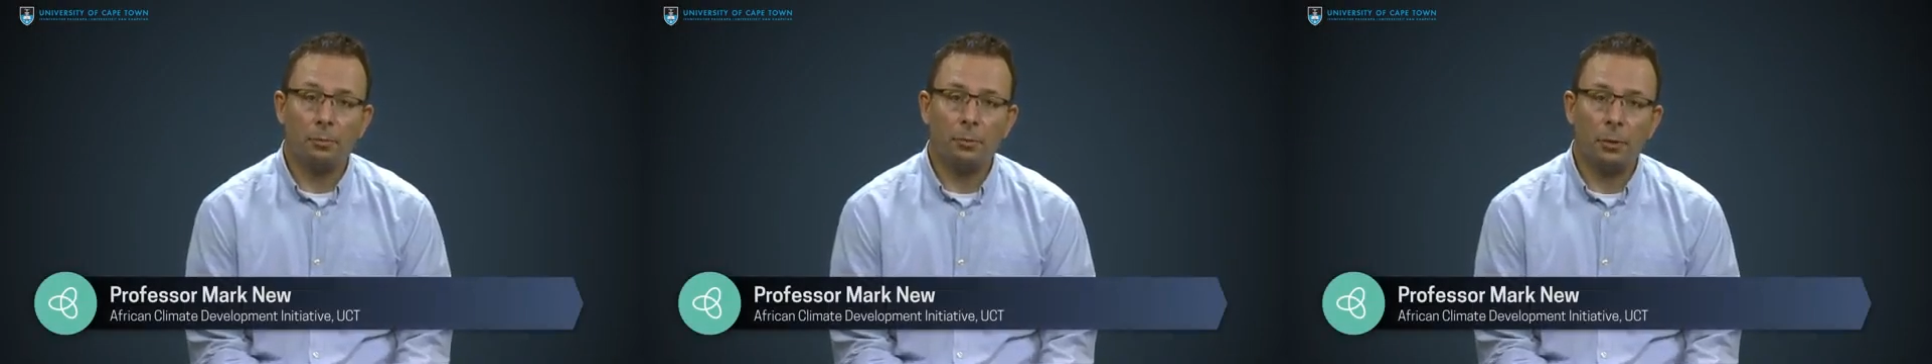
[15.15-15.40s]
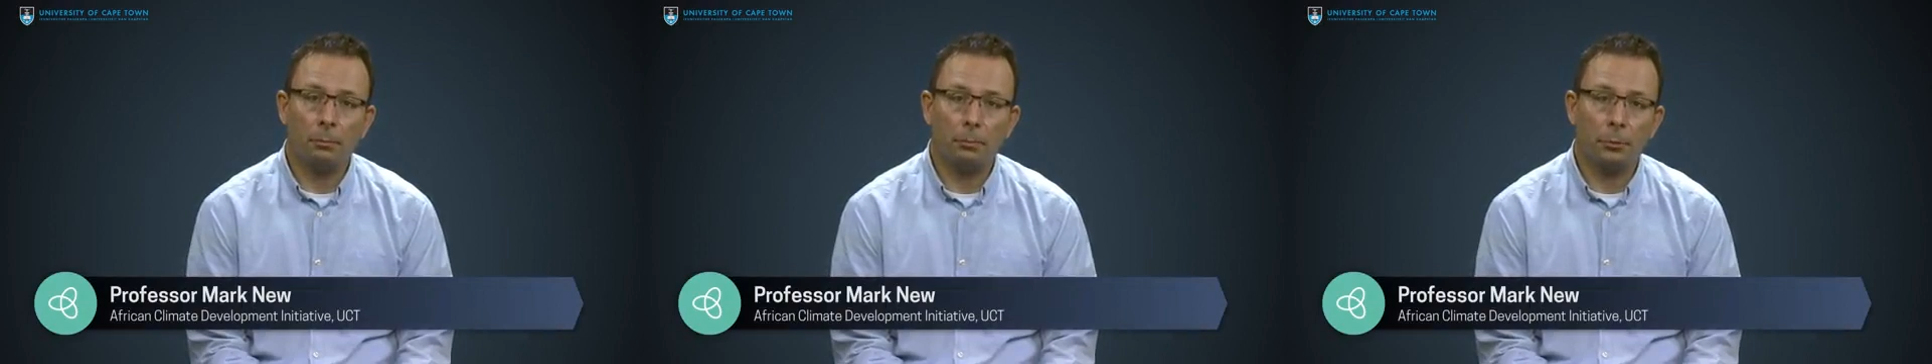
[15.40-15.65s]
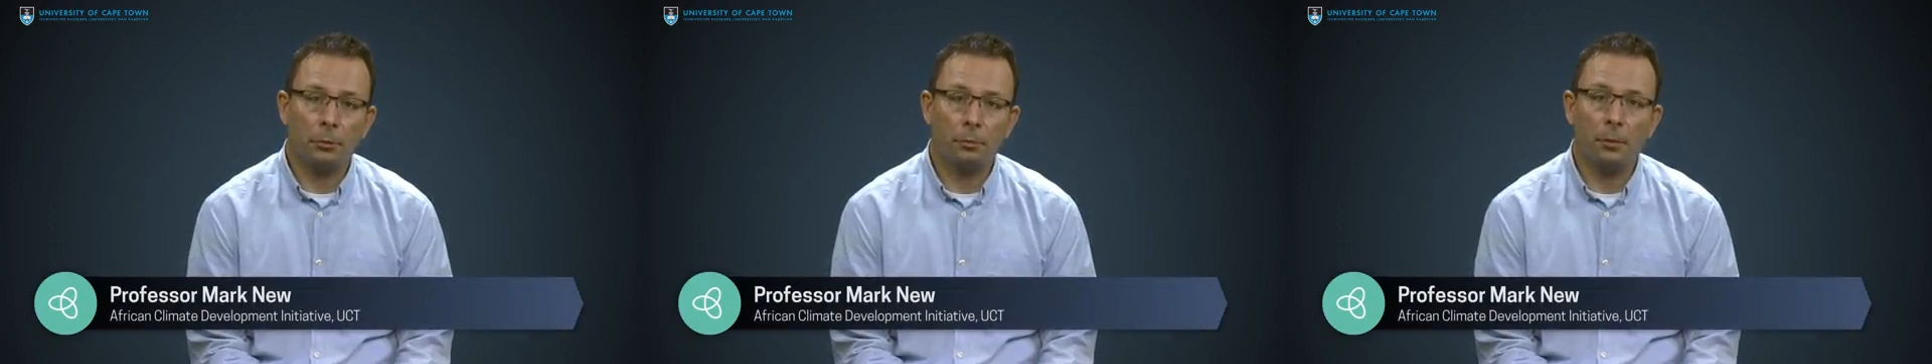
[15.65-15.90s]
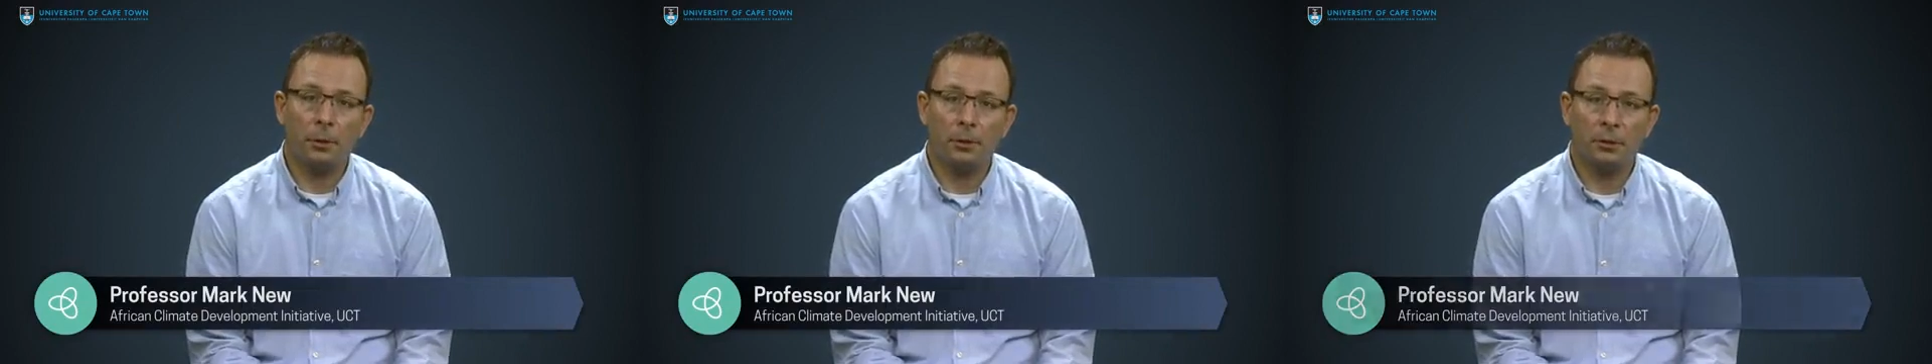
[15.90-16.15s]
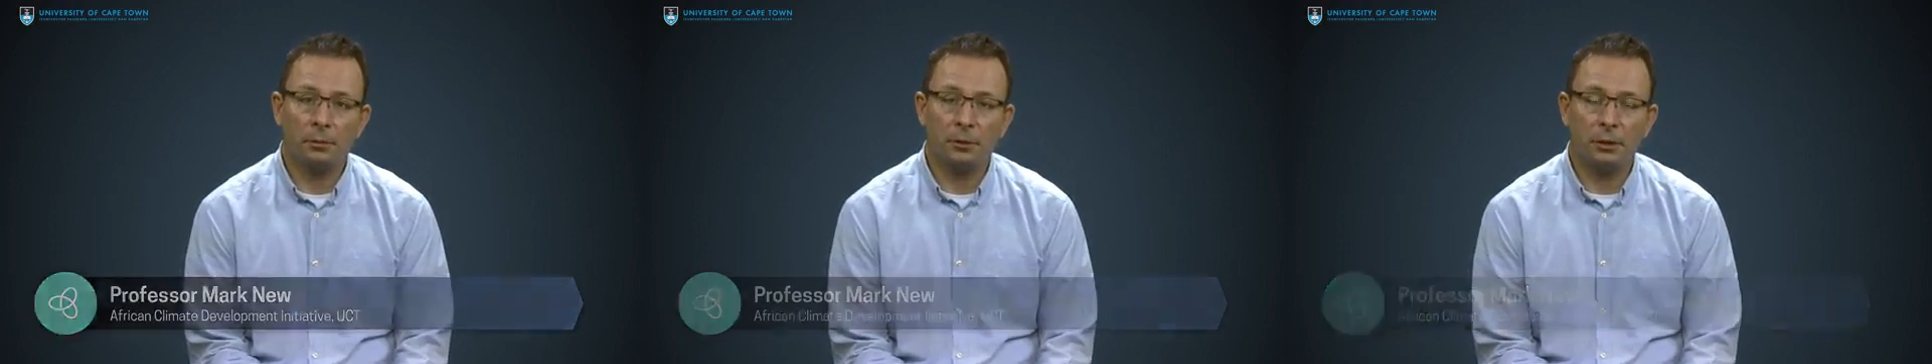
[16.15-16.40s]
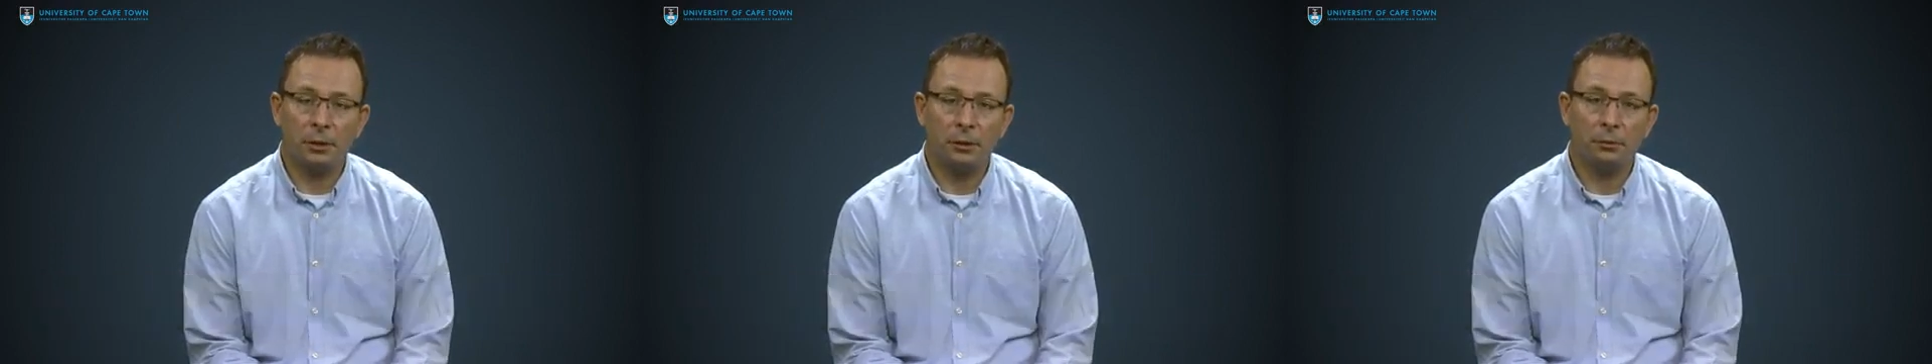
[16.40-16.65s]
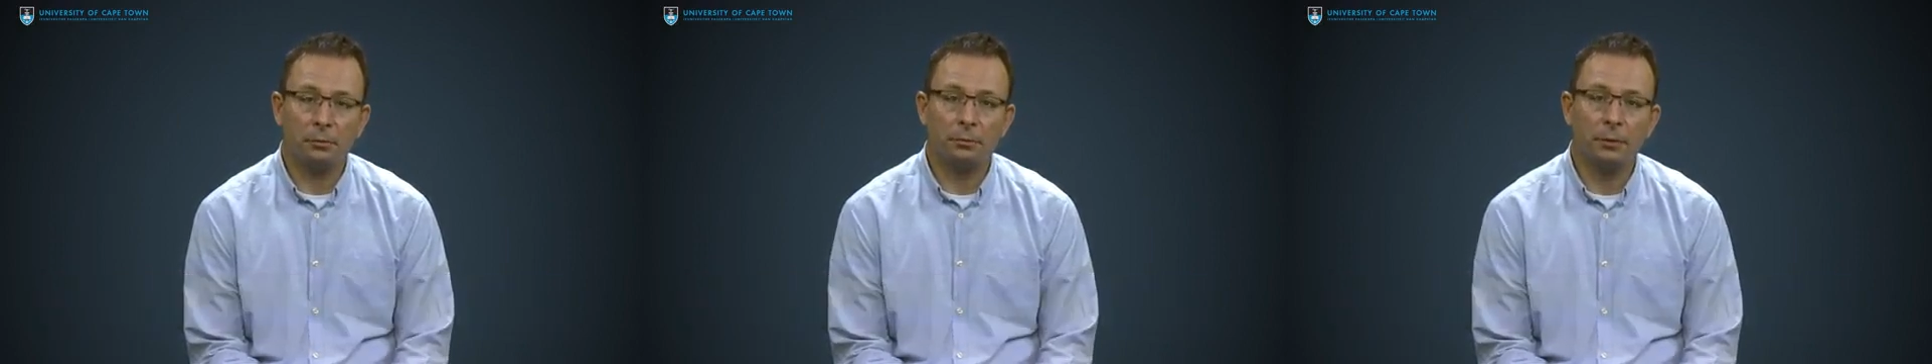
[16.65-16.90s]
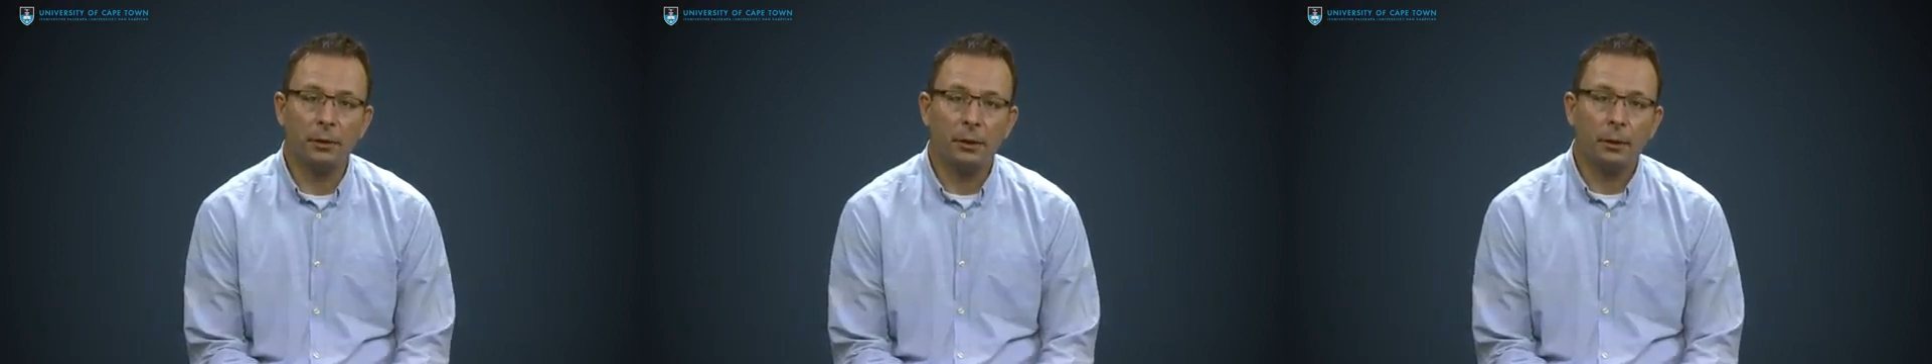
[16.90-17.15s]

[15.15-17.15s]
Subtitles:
improve productivity of